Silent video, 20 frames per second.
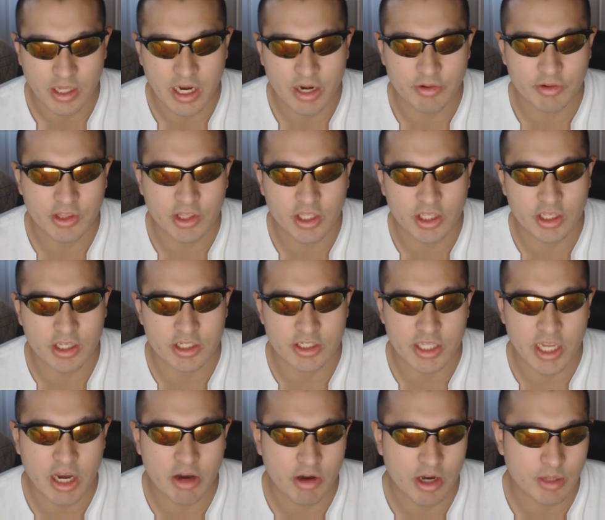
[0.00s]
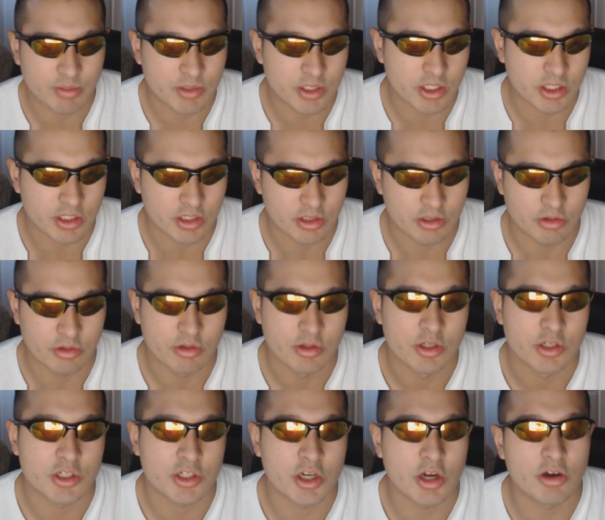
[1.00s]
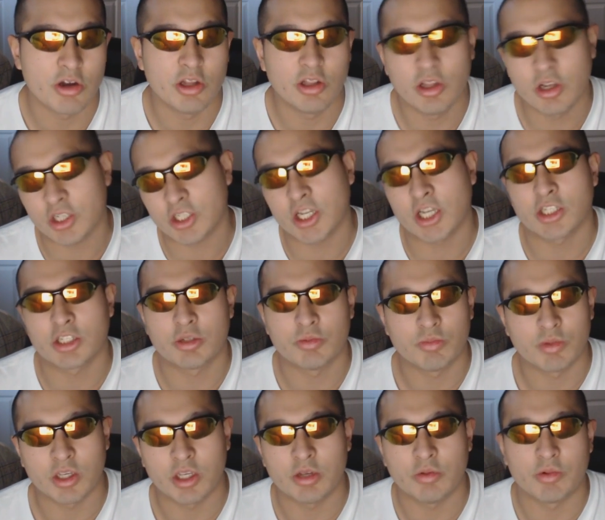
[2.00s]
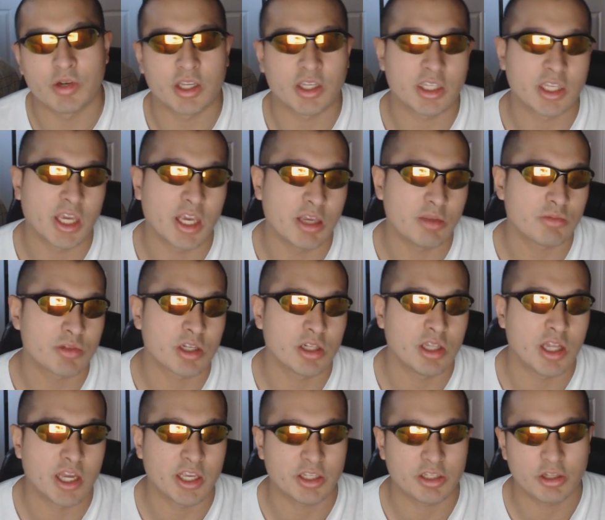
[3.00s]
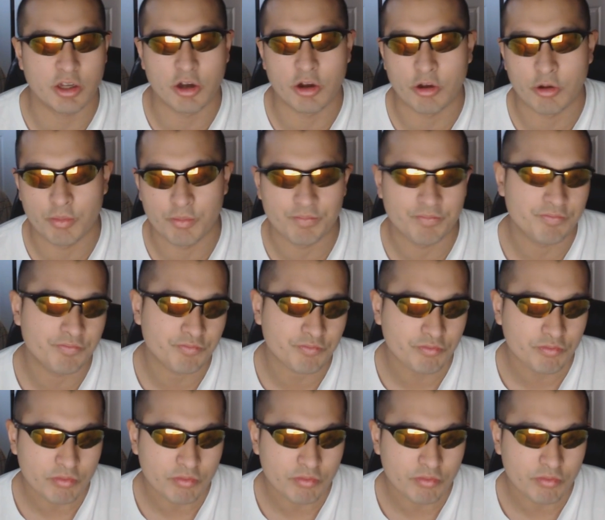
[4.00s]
Everything is now up to you. So it looks like to me when it came to like the